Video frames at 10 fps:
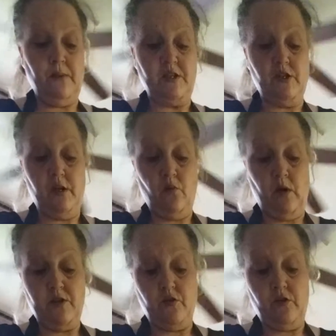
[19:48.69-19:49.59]
but you know
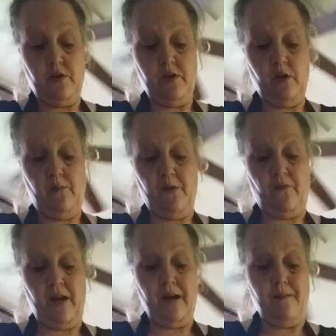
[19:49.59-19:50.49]
what you could do if you're
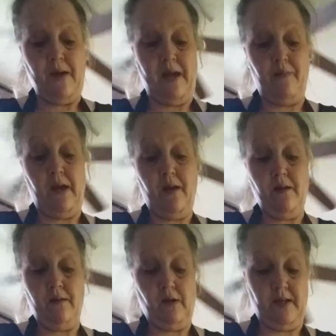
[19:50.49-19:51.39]
feeding a baby?
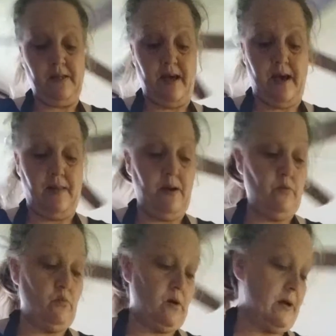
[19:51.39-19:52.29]
Look at that, that
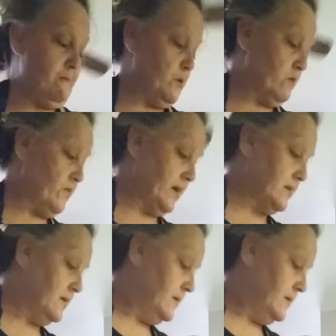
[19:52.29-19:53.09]
would work out perfect.